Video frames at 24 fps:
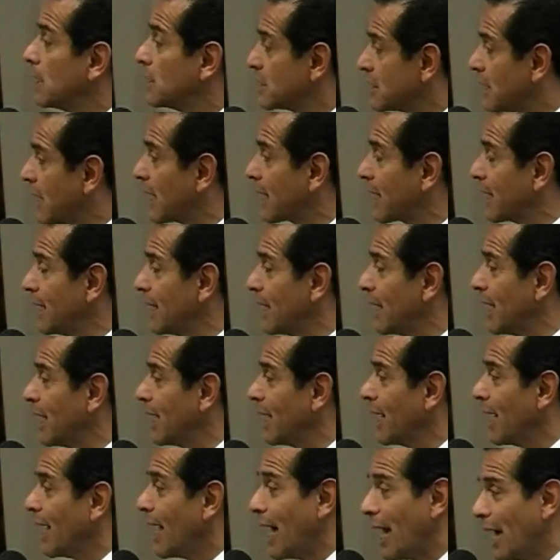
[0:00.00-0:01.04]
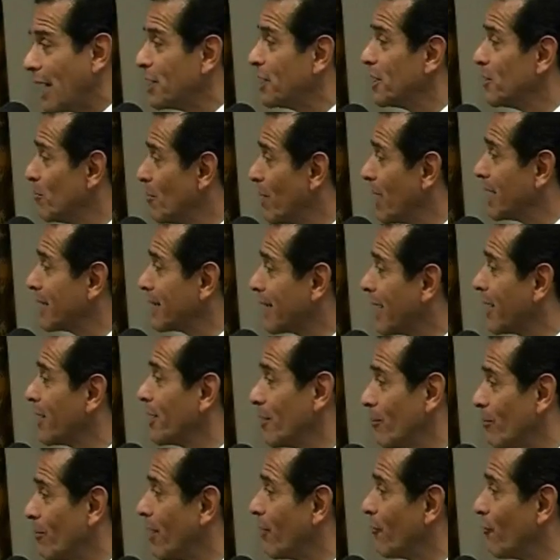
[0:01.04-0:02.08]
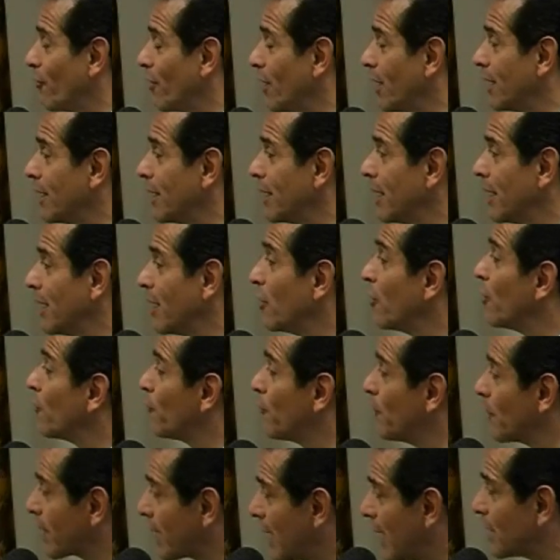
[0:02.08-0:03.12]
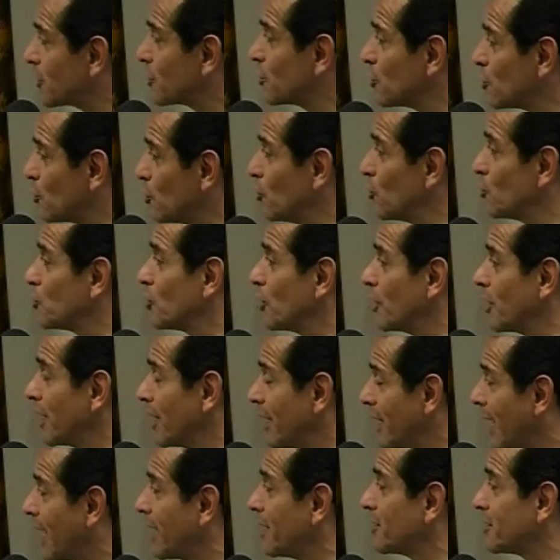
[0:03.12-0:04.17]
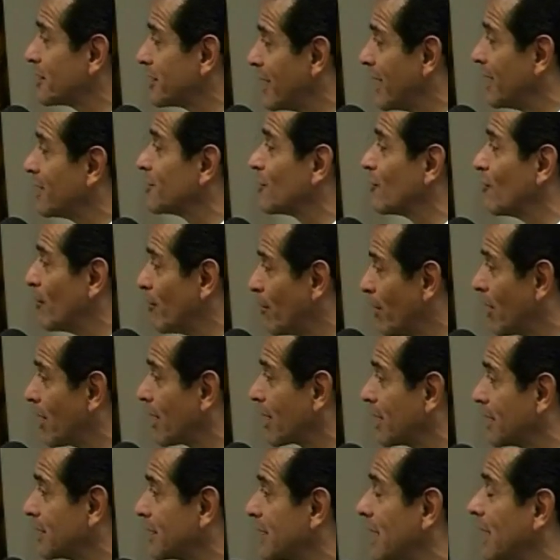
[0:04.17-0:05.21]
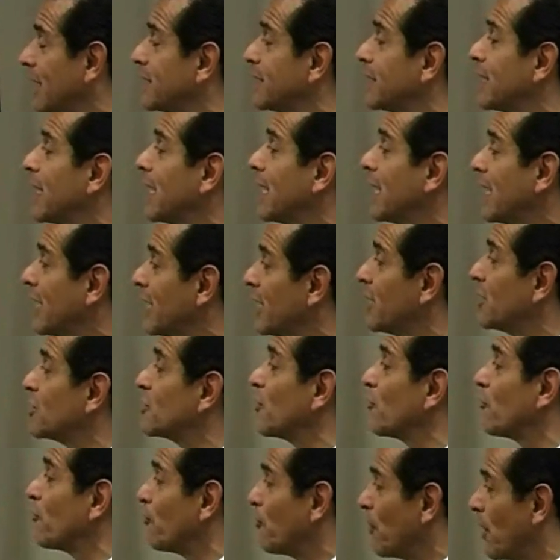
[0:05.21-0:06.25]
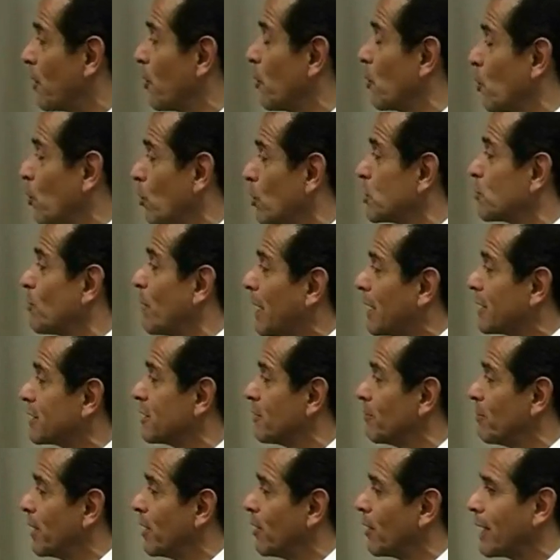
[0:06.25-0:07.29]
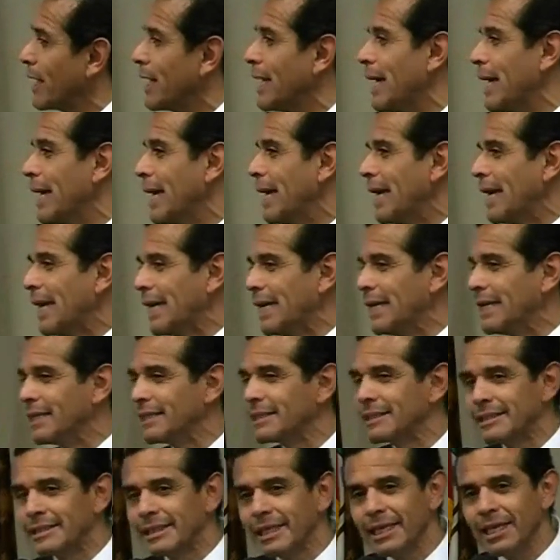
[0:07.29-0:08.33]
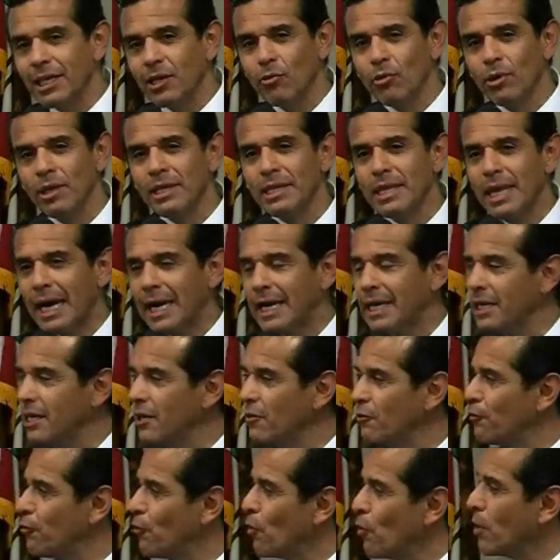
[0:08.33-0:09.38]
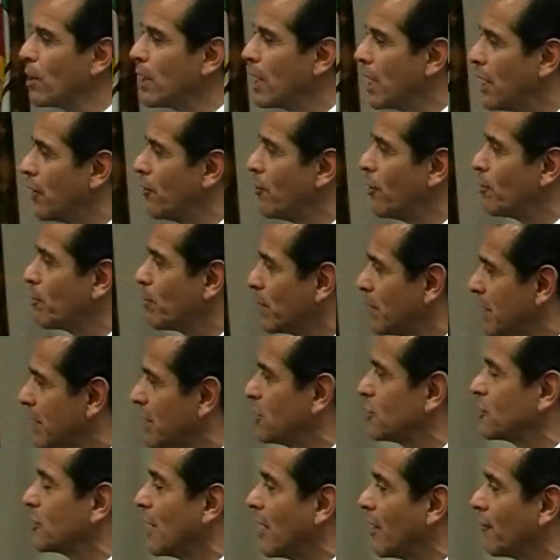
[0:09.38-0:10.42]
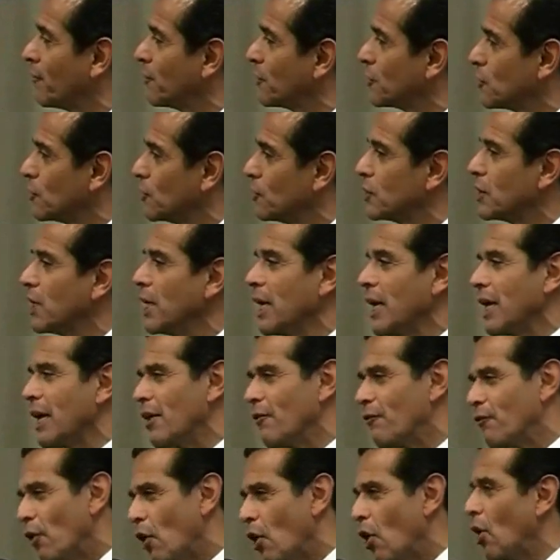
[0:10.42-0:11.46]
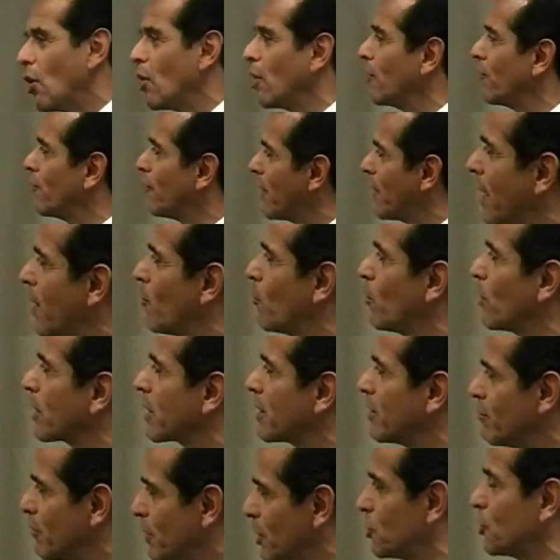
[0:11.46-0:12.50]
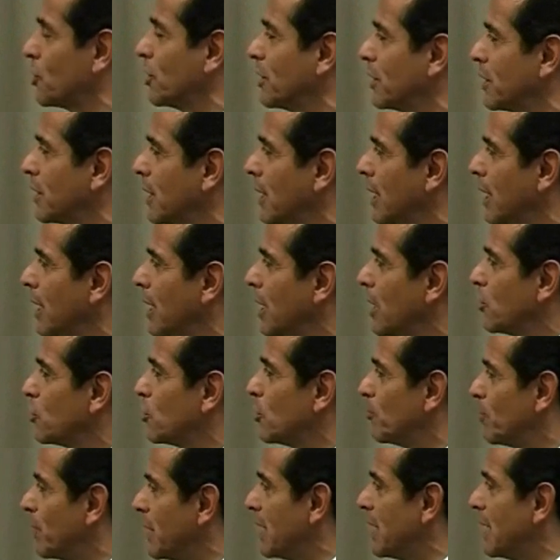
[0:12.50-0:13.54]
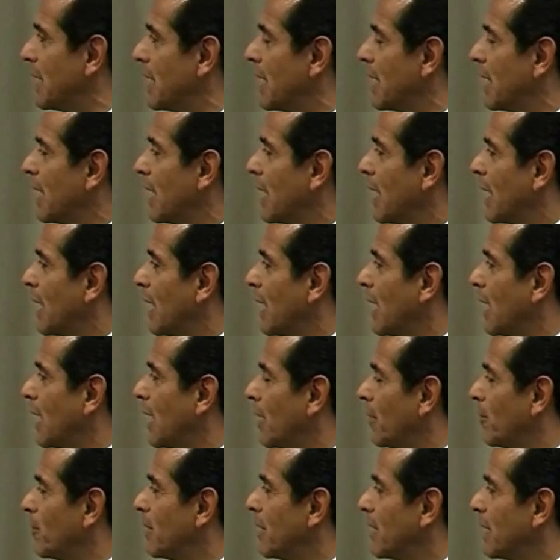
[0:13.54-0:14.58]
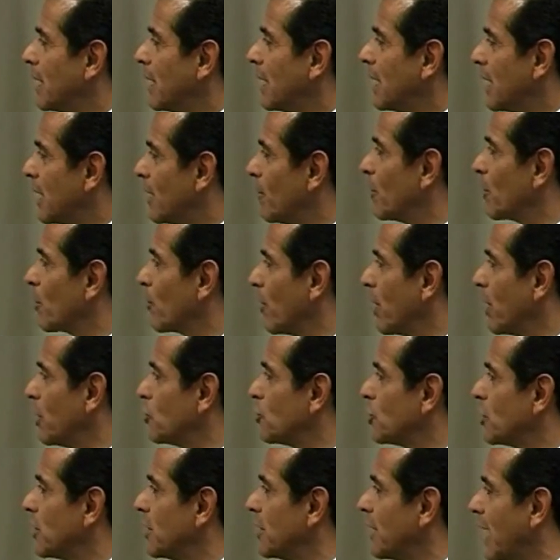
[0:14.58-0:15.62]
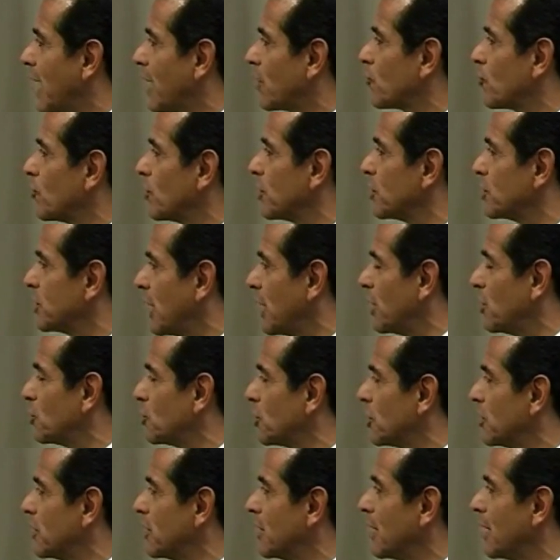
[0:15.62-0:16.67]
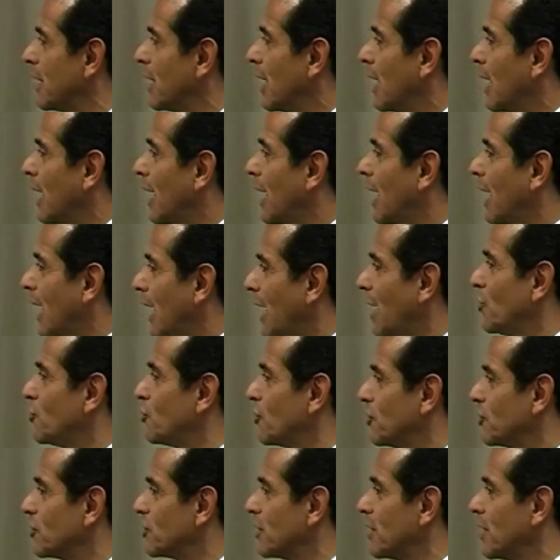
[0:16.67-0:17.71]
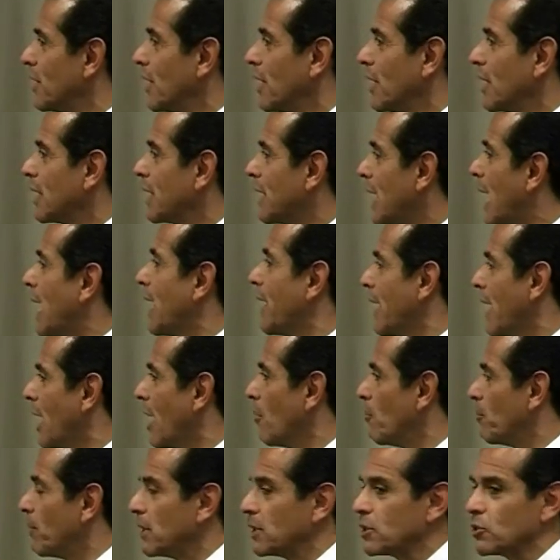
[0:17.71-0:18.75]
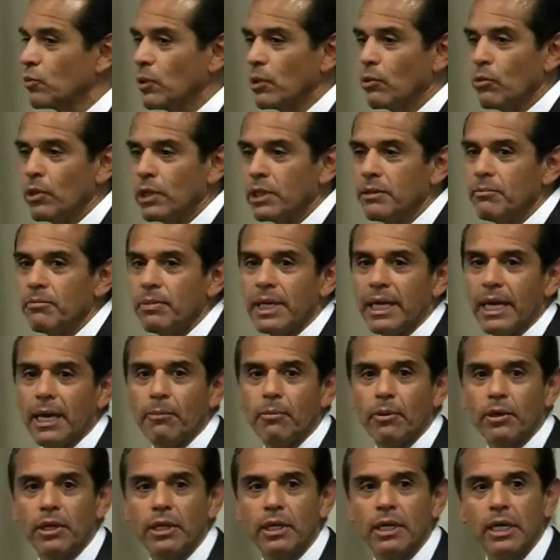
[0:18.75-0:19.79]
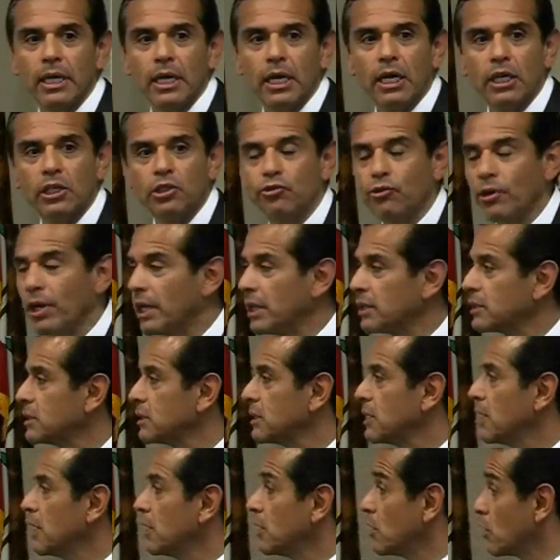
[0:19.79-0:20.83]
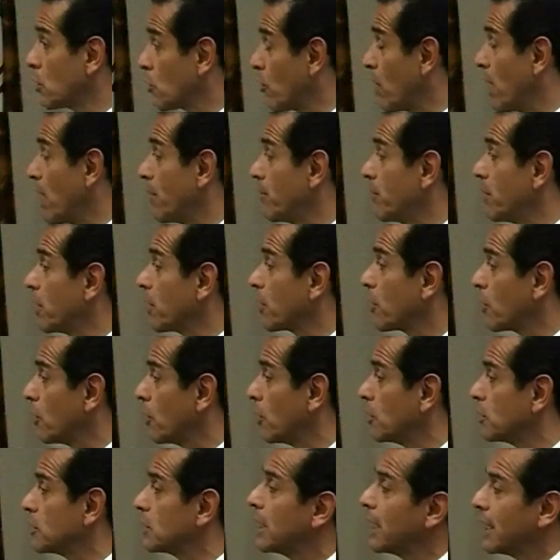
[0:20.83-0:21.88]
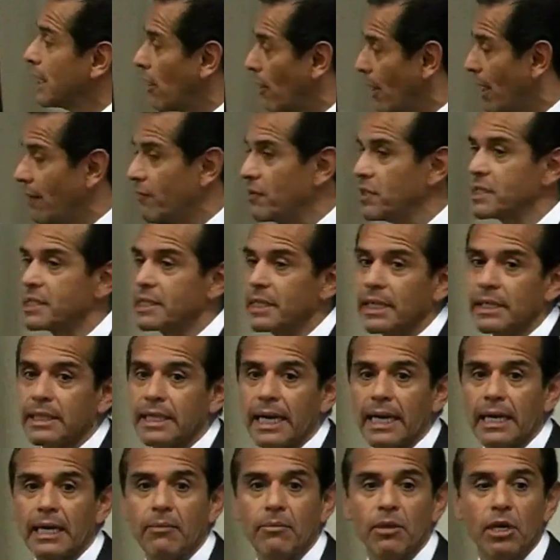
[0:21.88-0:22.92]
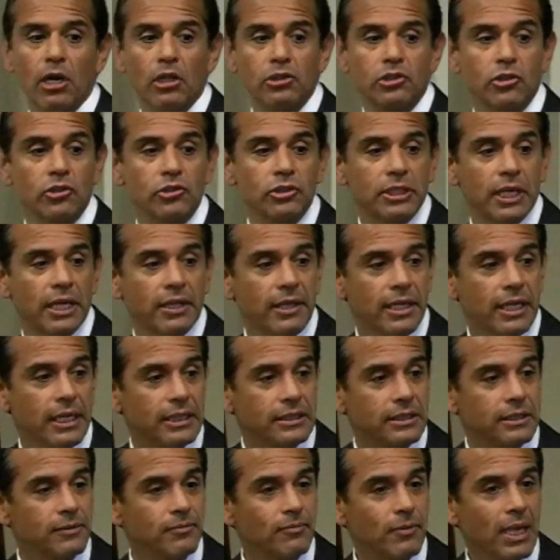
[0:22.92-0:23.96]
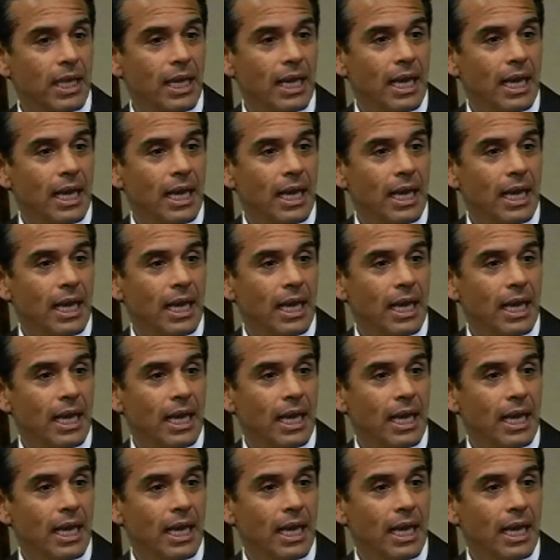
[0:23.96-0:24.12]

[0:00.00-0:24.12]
Secondly, I didn't make that up, my friend. The, the Constitution of the United States of America says it is a federal responsibility. In a city with 9,400 police officers, if all them were commissioned to be um, immigration and naturalization uh, agents, God help us, we wouldn't be able to address the crime that occurs. Now, having said that, let me also say this.